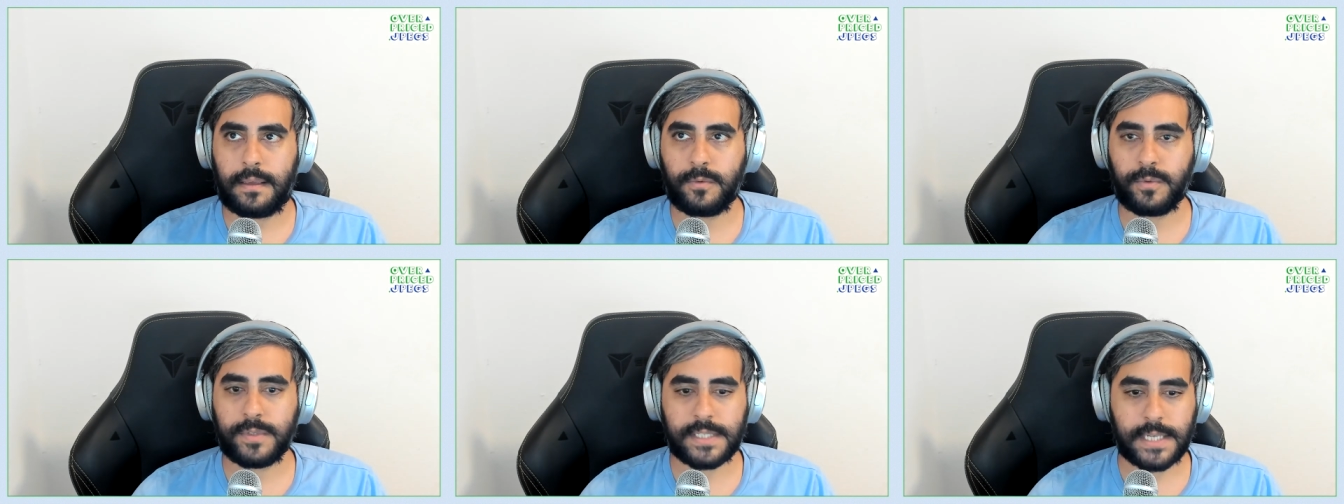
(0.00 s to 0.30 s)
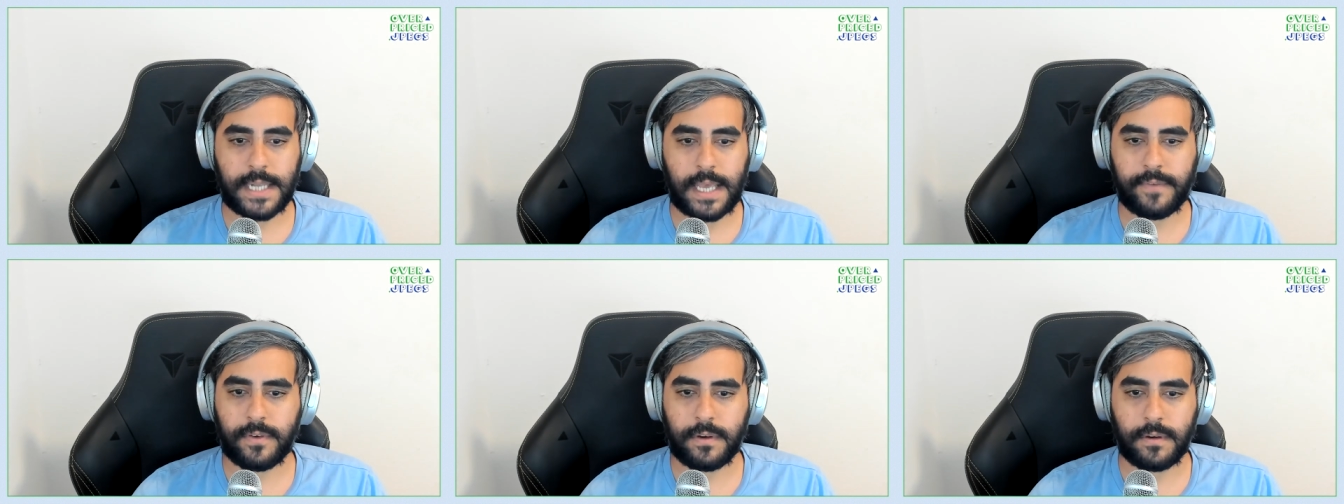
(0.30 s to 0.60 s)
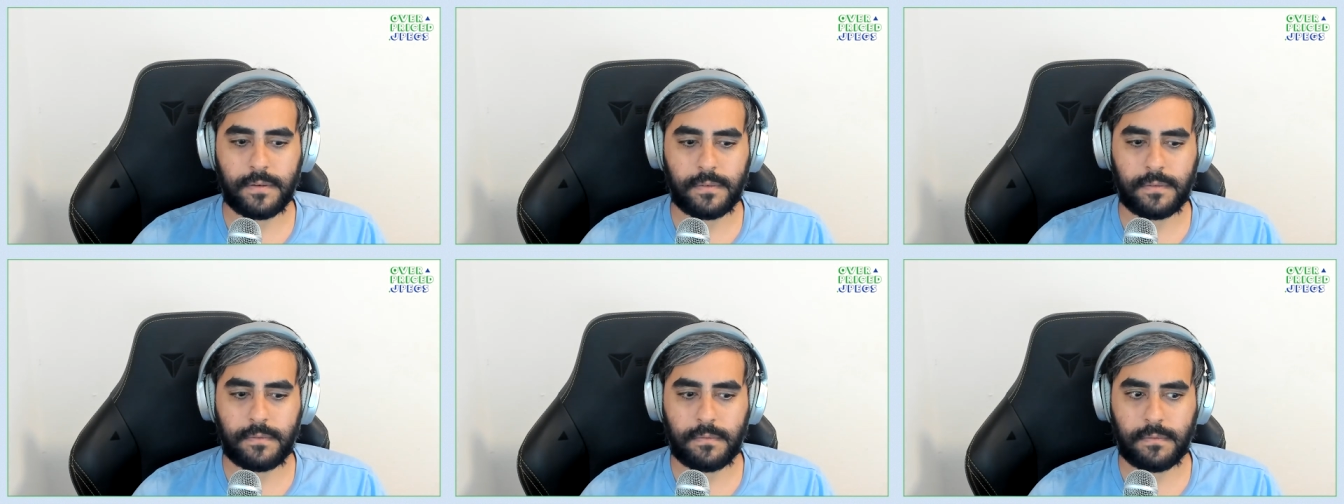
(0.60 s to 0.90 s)
it was
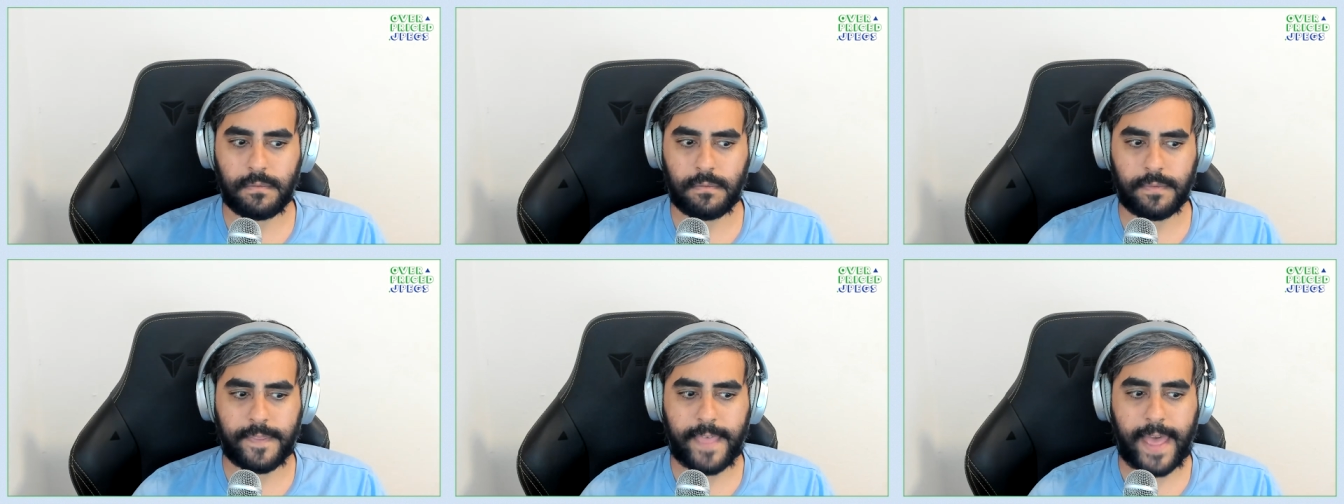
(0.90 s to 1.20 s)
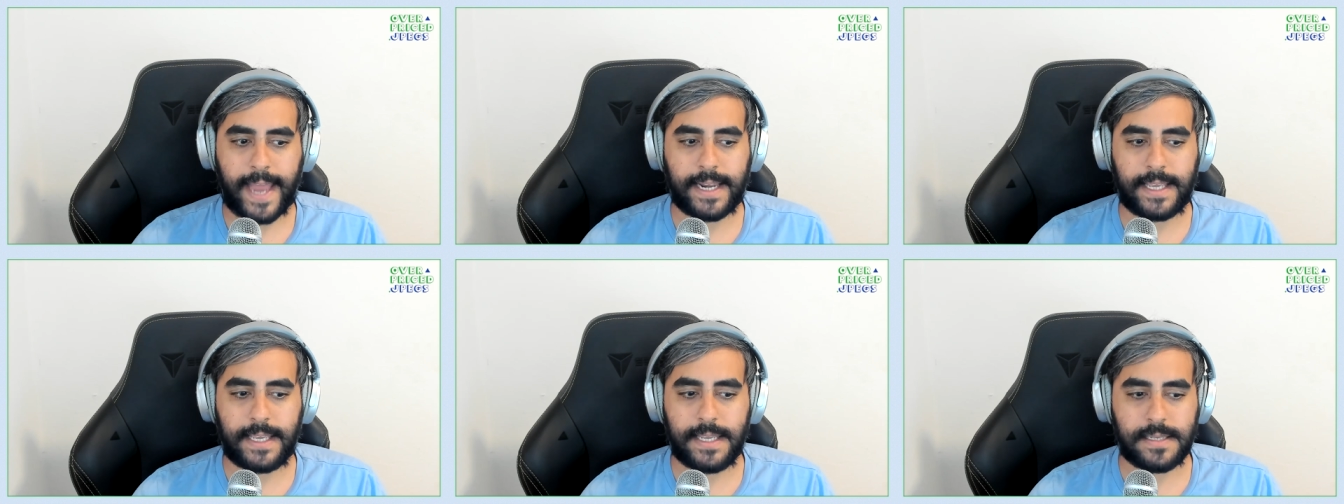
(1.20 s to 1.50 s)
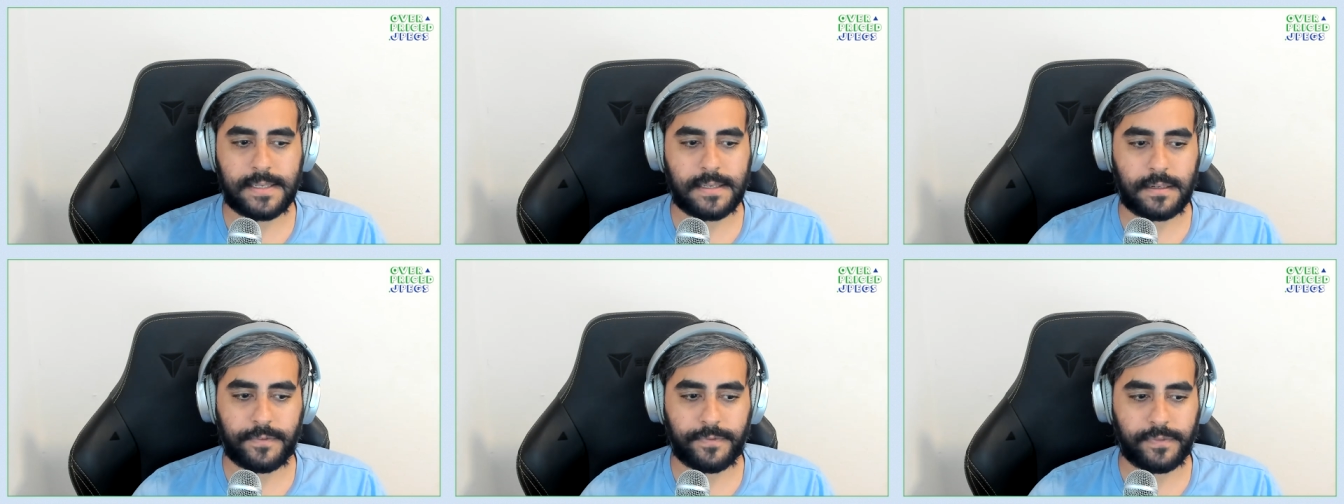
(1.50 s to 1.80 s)
never that
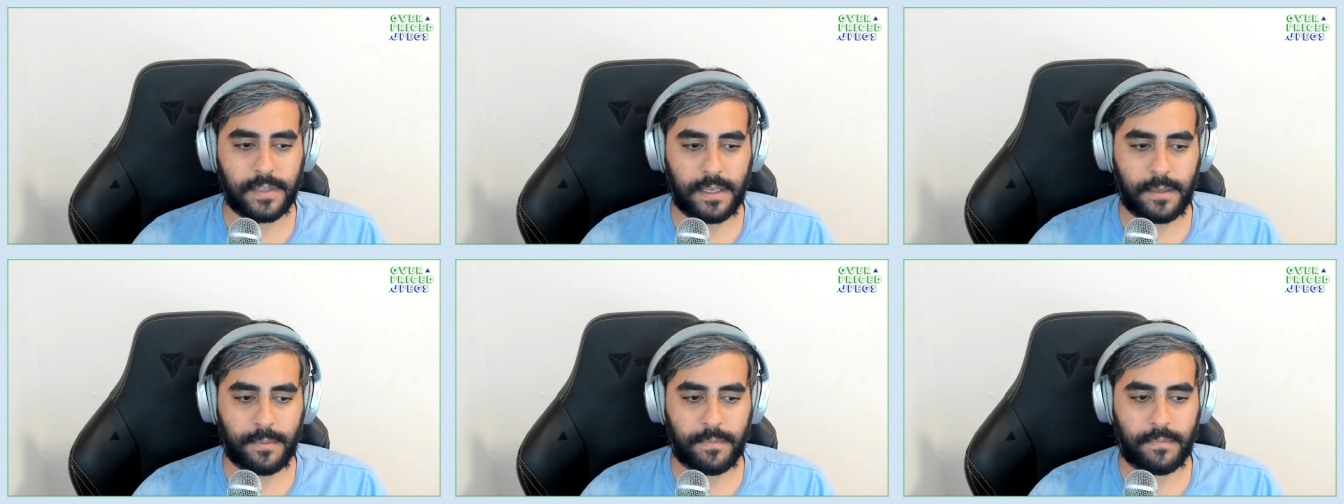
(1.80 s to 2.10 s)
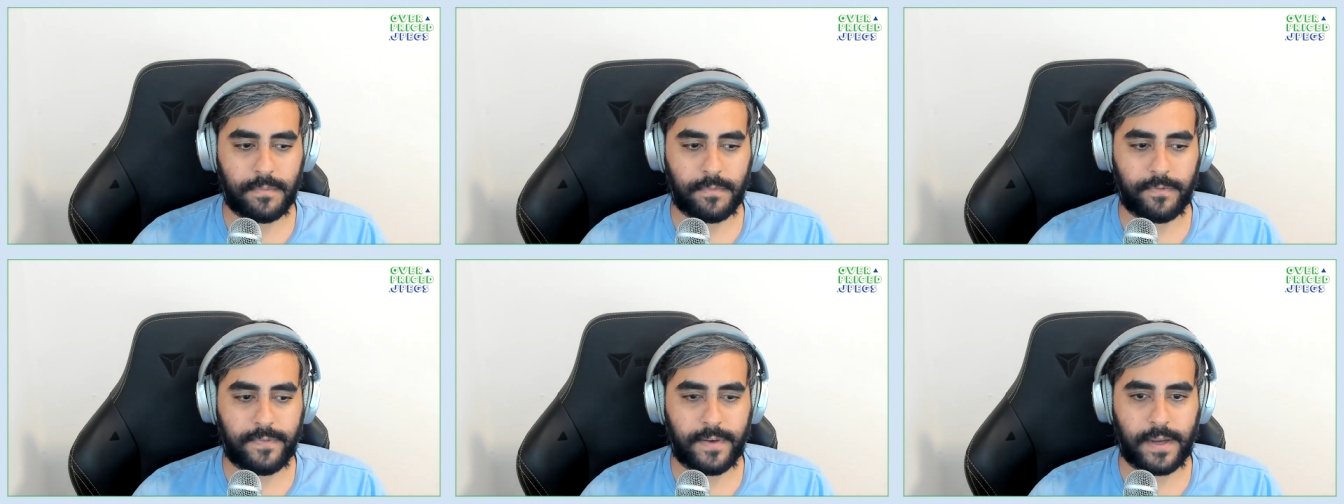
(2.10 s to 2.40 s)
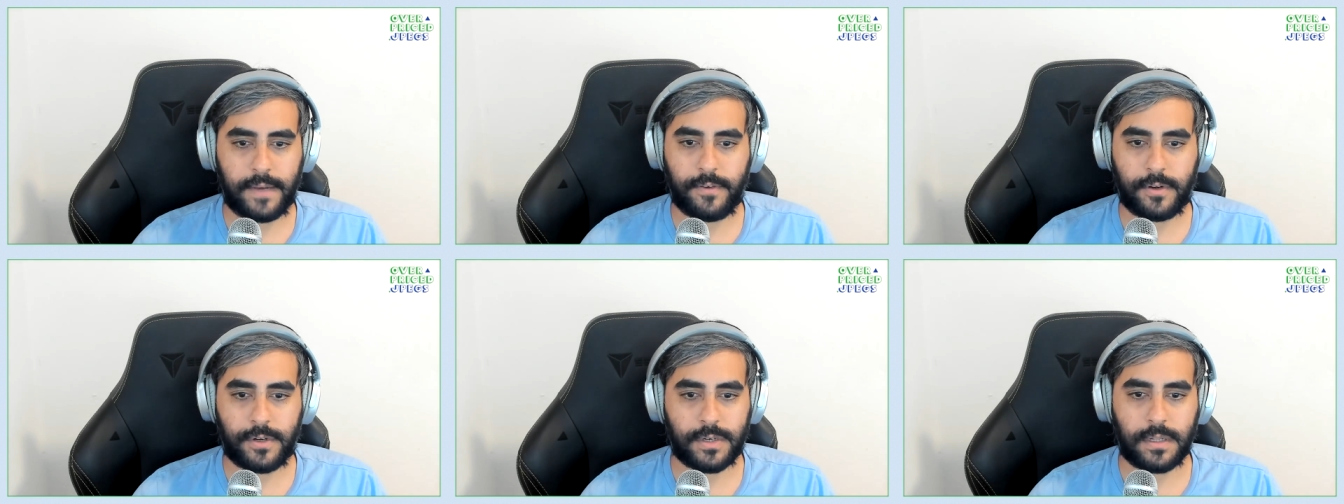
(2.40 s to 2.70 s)
easy to flip
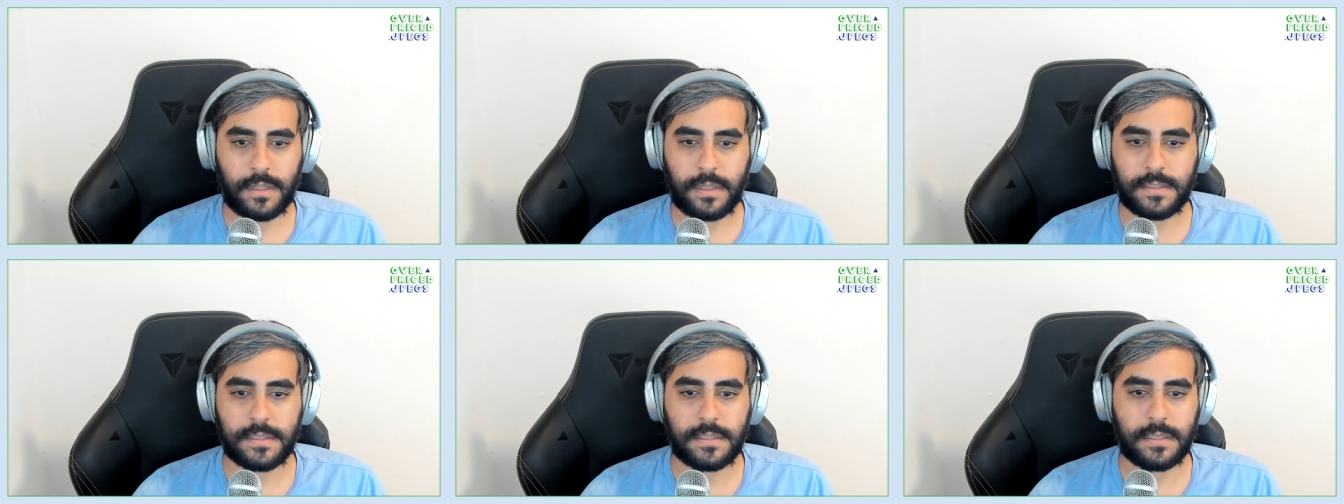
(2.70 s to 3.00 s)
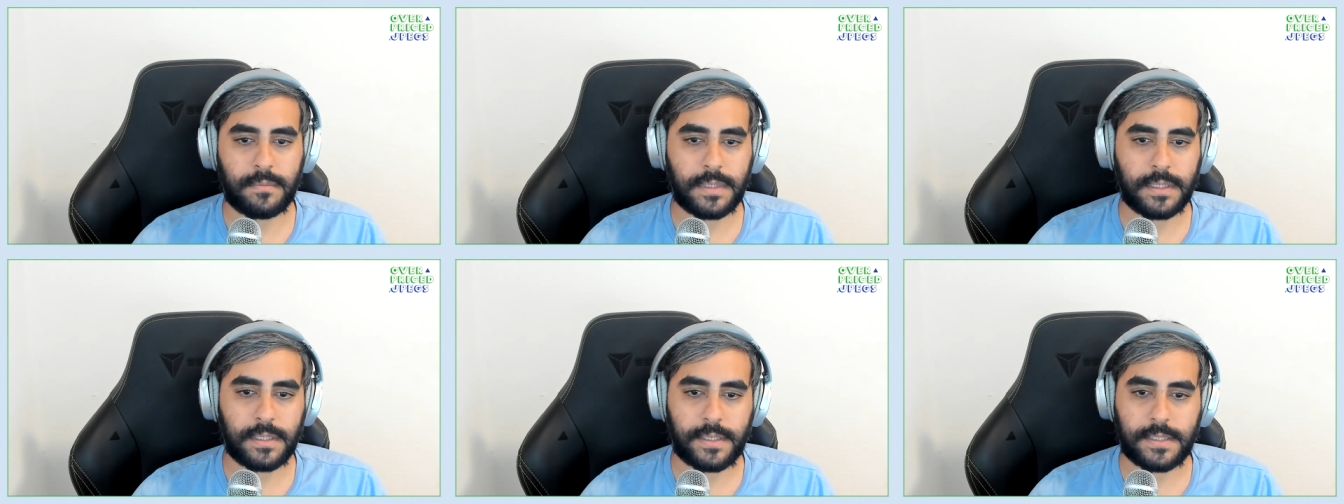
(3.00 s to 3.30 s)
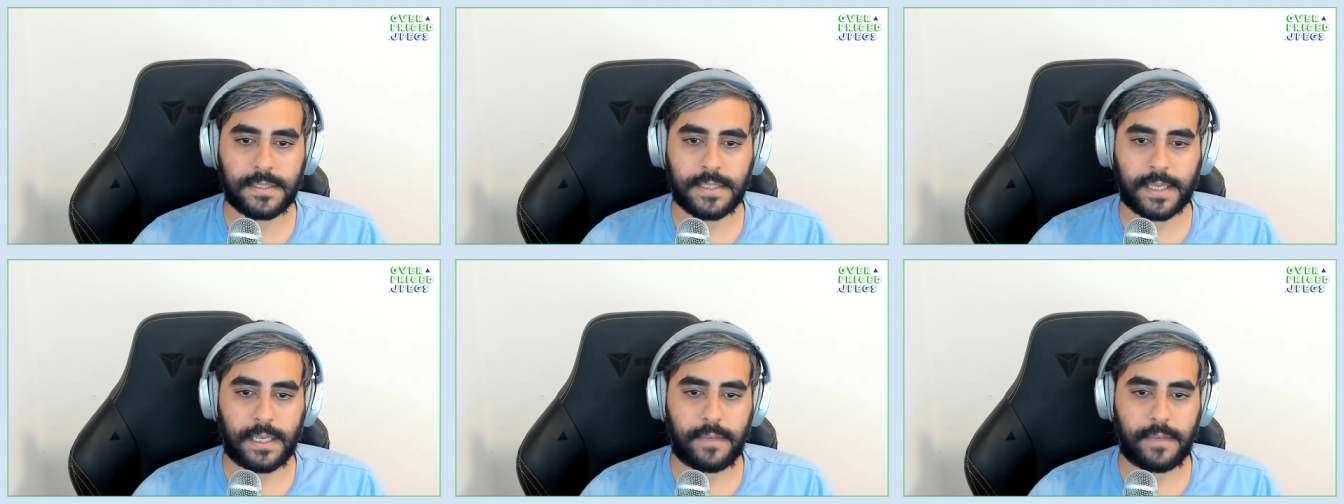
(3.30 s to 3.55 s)
$500 into millions.